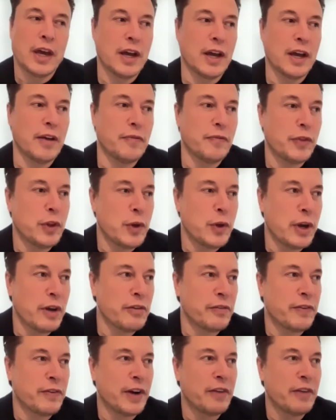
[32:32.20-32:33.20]
um, you
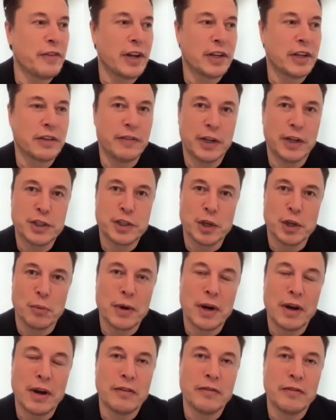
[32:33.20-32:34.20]
have a fundamental dimensional
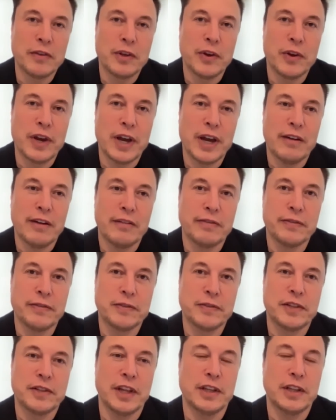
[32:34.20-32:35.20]
problem. You
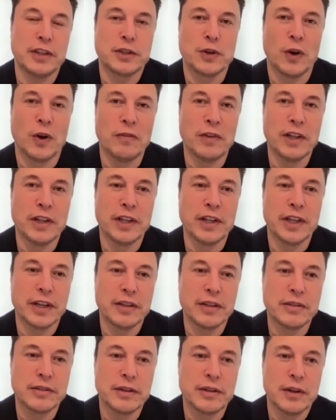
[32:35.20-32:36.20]
have, say, these tall
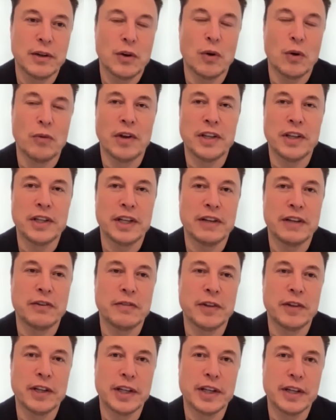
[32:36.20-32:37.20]
buildings or
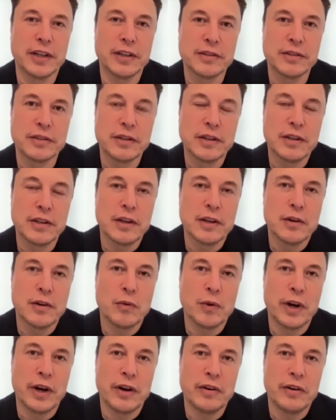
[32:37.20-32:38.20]
multi-level buildings
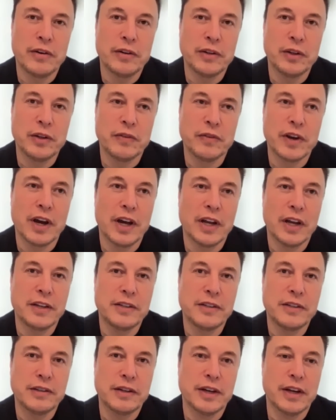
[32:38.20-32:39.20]
where you've
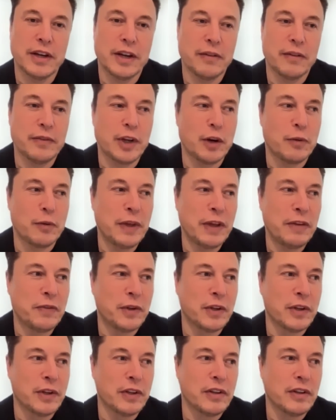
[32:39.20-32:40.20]
got, uh, you know,
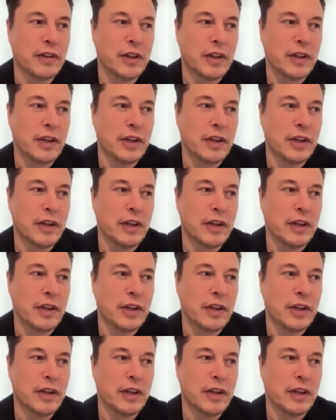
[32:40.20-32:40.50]
people,